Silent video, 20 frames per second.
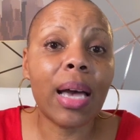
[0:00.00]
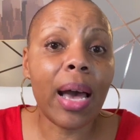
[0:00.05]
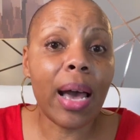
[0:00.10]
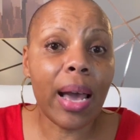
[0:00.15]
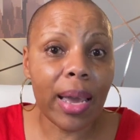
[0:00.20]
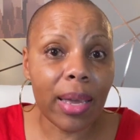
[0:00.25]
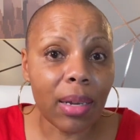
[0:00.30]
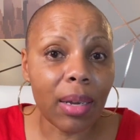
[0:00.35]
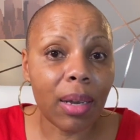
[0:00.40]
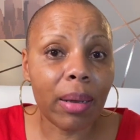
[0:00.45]

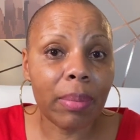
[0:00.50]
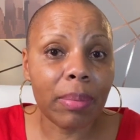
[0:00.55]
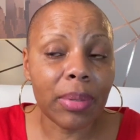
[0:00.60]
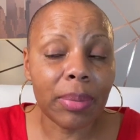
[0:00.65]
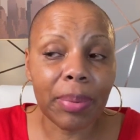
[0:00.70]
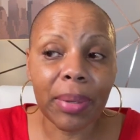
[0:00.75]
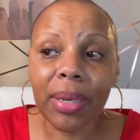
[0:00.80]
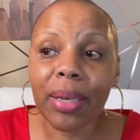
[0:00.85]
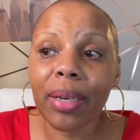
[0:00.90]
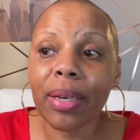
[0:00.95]
items
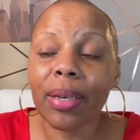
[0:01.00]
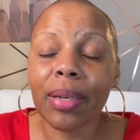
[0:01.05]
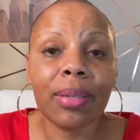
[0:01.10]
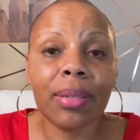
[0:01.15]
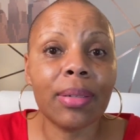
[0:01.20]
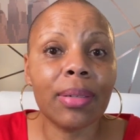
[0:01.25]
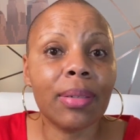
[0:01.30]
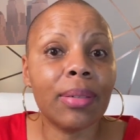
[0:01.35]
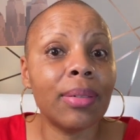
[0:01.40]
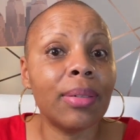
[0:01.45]

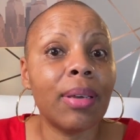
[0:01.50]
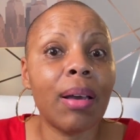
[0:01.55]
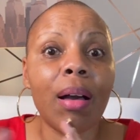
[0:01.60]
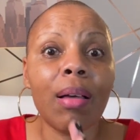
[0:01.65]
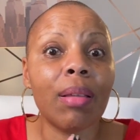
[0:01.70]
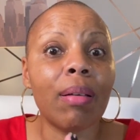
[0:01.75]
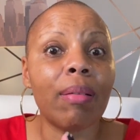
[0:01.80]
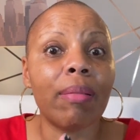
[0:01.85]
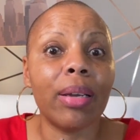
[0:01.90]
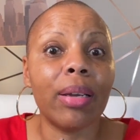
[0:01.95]
because
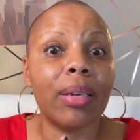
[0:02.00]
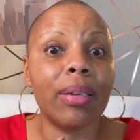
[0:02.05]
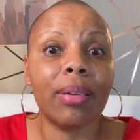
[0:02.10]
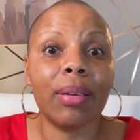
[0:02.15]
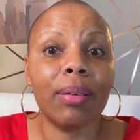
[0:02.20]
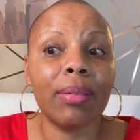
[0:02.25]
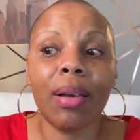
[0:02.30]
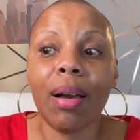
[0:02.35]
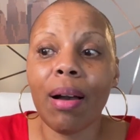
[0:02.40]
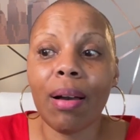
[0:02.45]
y'all already
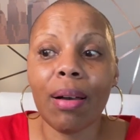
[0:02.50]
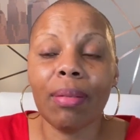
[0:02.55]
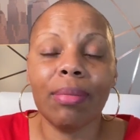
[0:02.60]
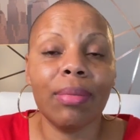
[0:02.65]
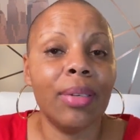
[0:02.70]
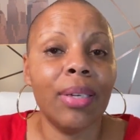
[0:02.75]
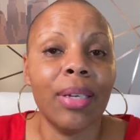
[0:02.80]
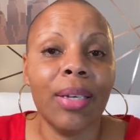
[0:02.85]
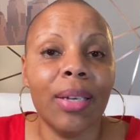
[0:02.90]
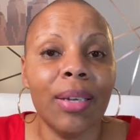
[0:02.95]
know y'all